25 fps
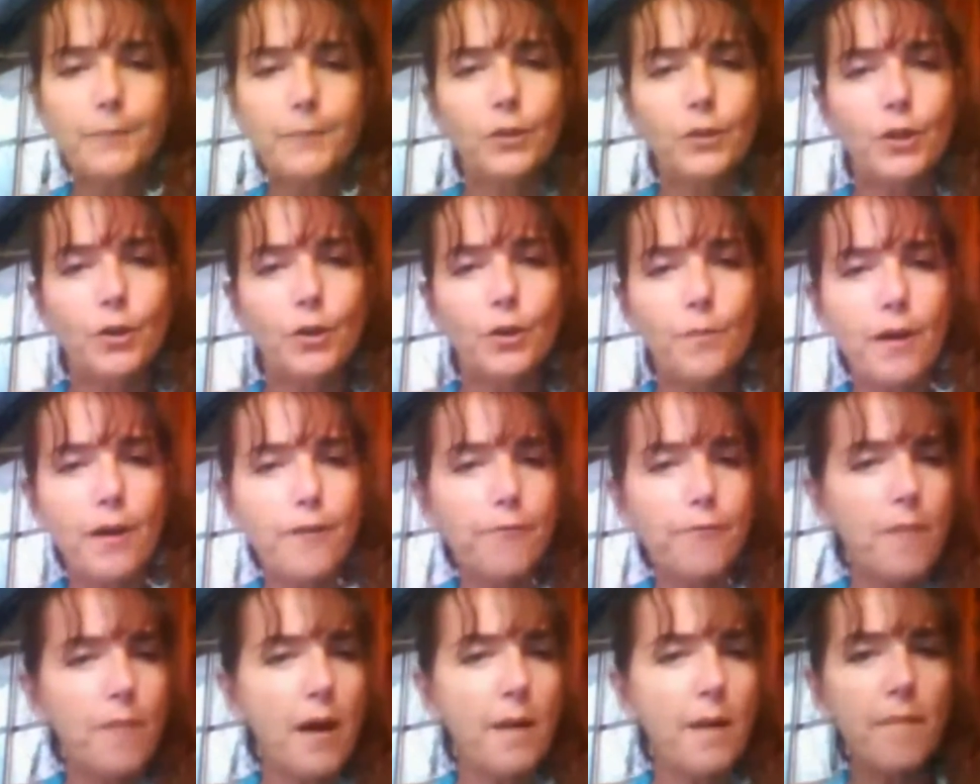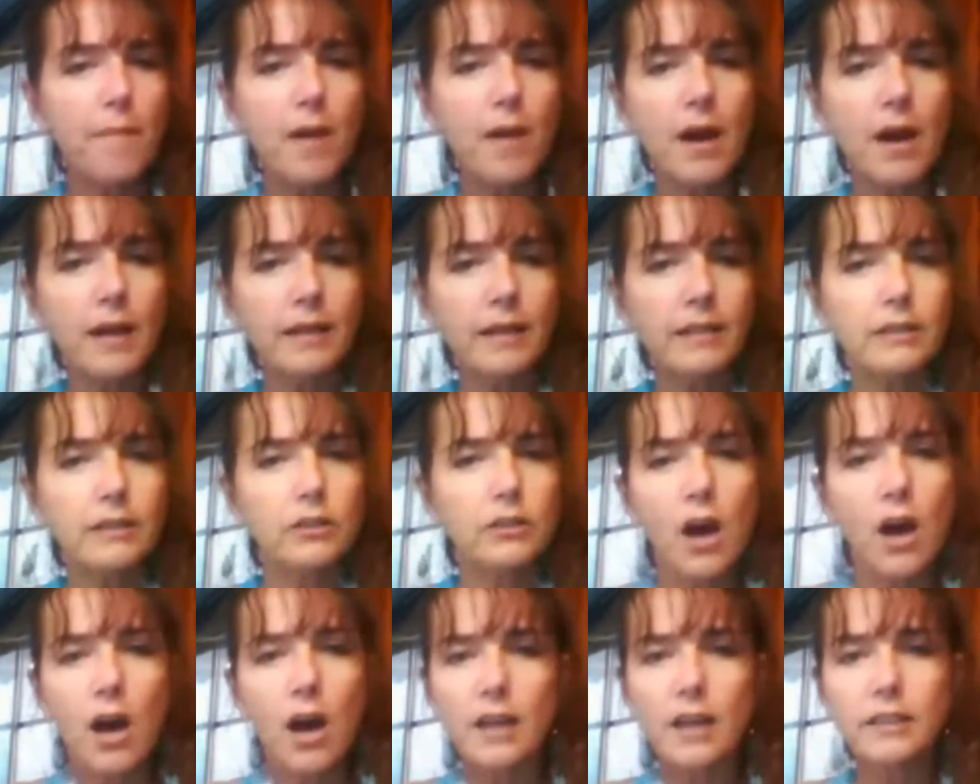If my mind is
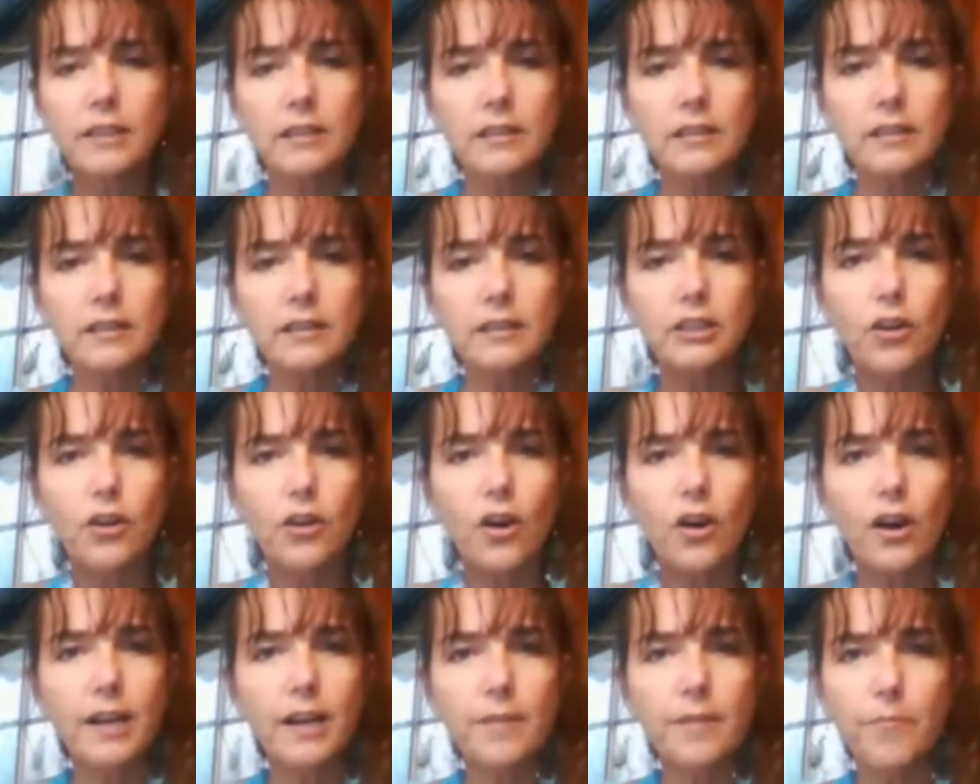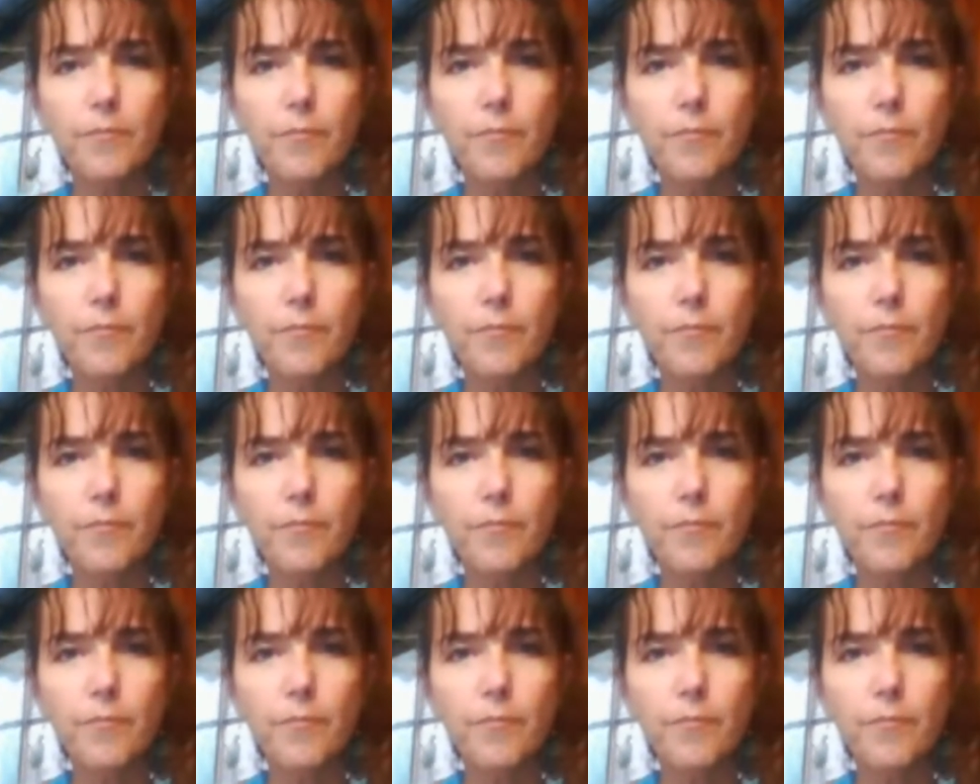constantly darting